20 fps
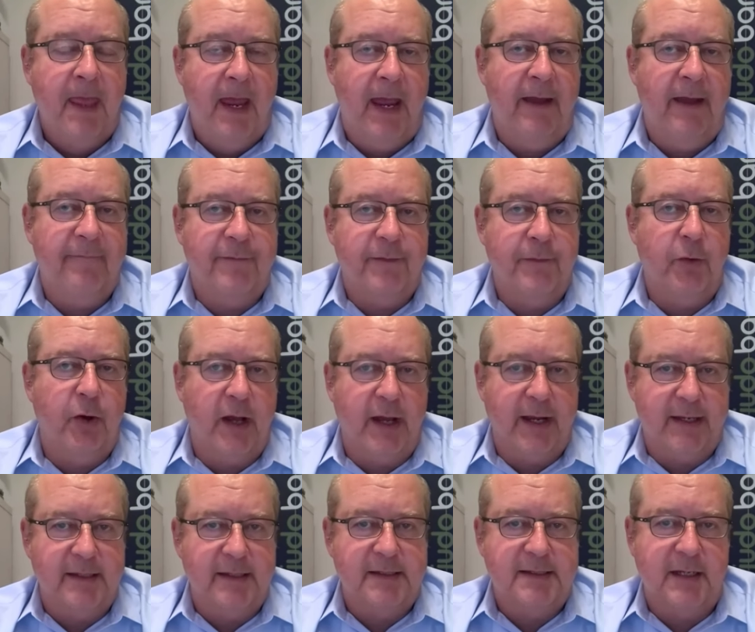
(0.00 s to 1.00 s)
And from what I
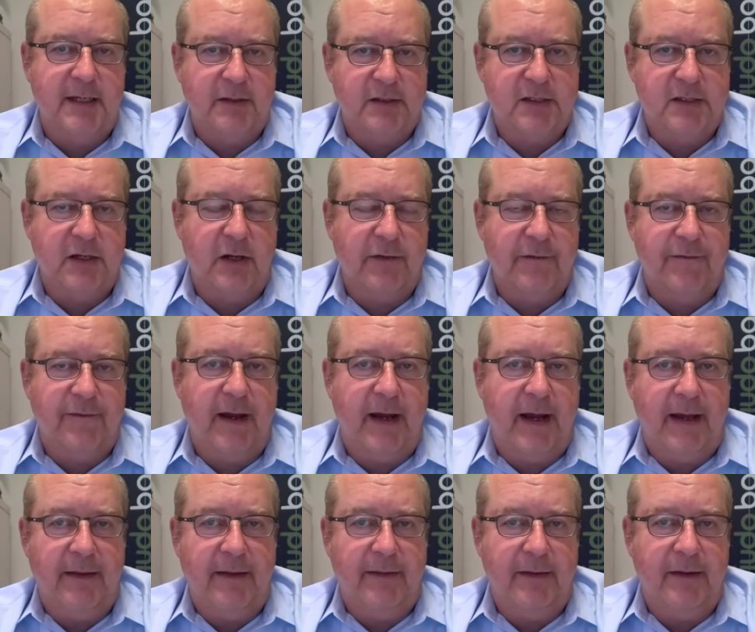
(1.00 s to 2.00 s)
can tell so
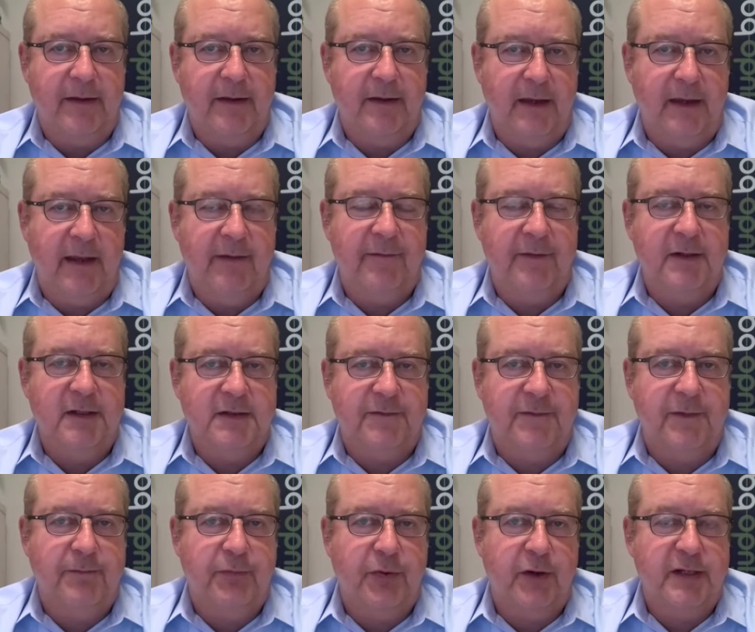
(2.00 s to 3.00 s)
far, the evidence
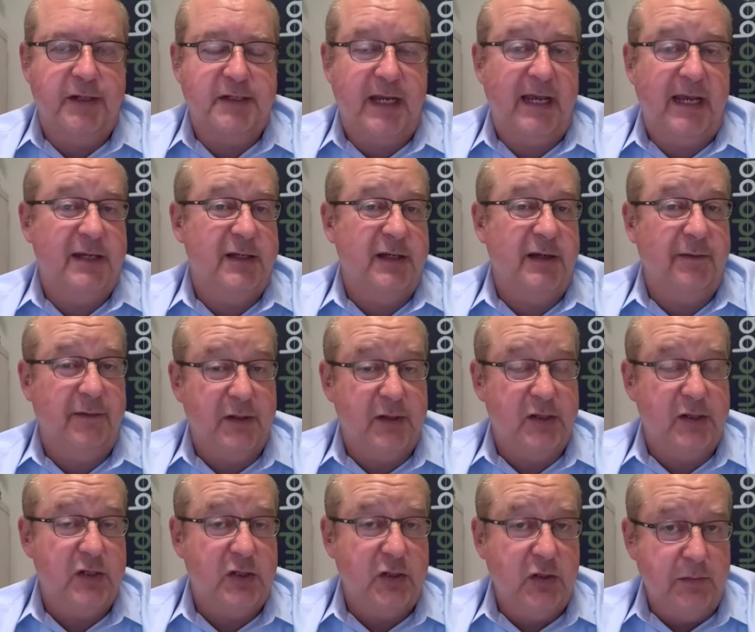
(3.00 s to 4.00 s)
for price gouging of
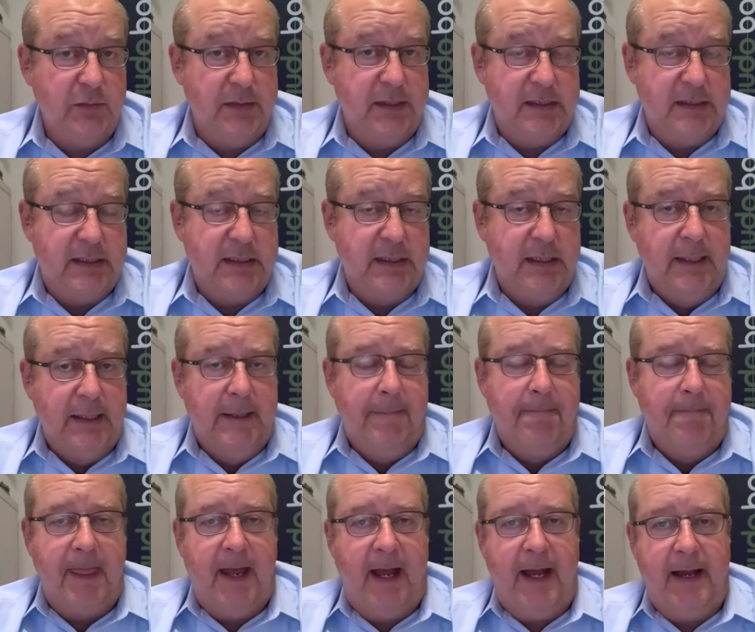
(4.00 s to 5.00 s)
consumers
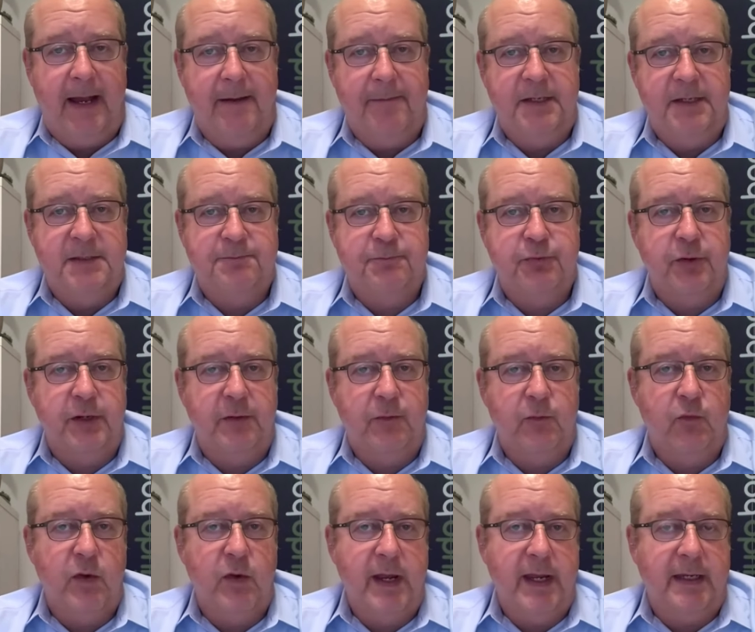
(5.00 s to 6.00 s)
is pretty
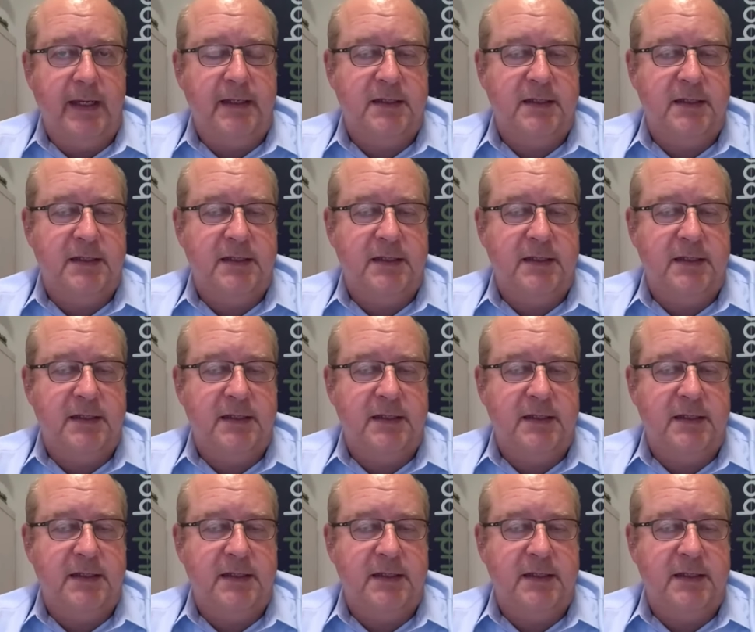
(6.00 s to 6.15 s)
weak.